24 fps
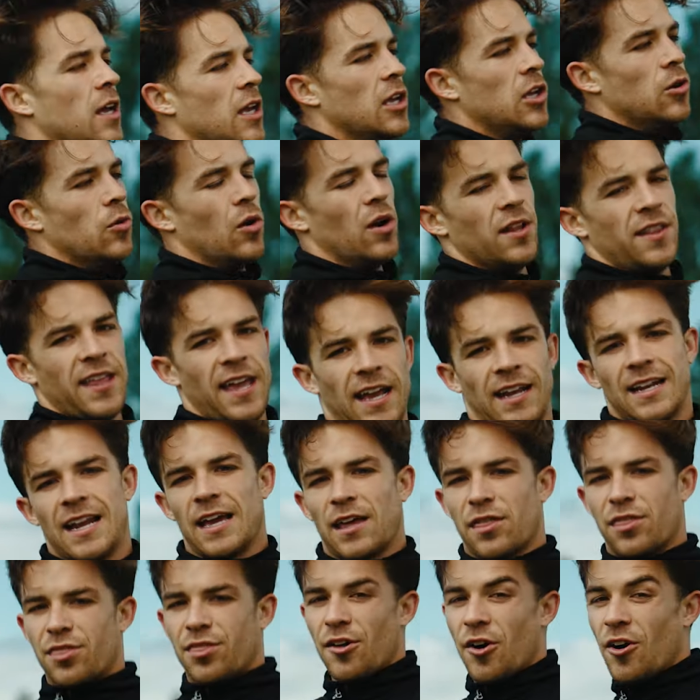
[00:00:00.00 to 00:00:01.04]
you want to take like
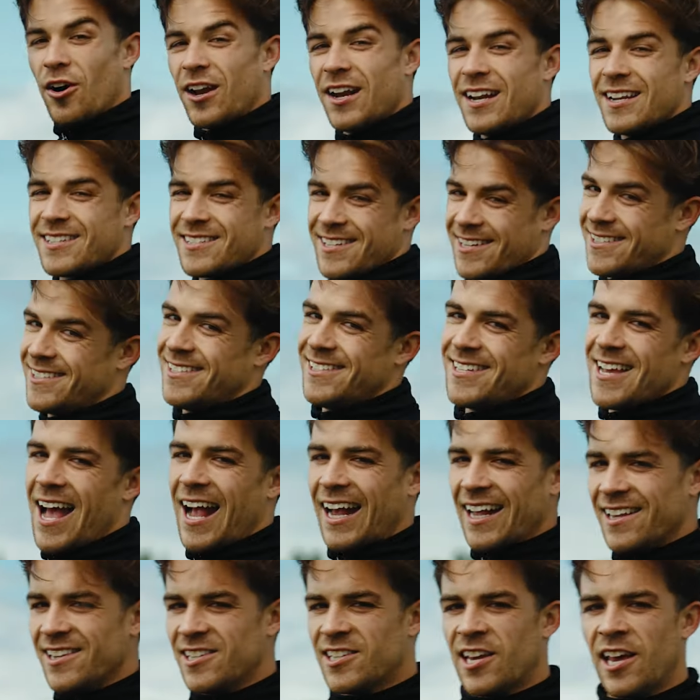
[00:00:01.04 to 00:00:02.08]
30 to 60
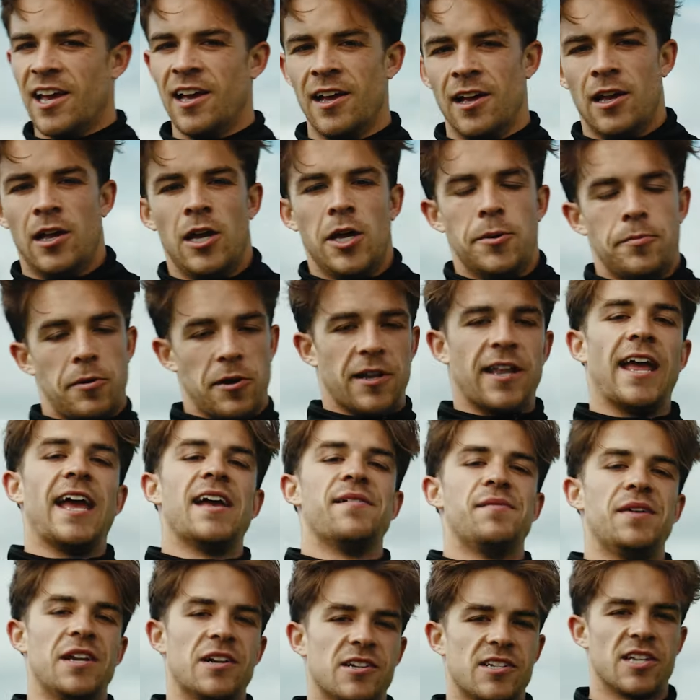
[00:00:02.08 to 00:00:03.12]
seconds per 10
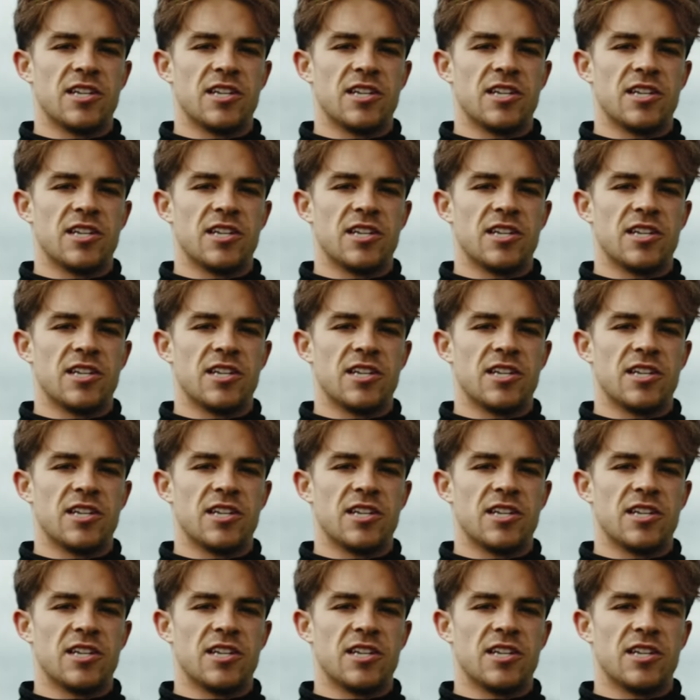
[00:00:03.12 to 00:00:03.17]
meters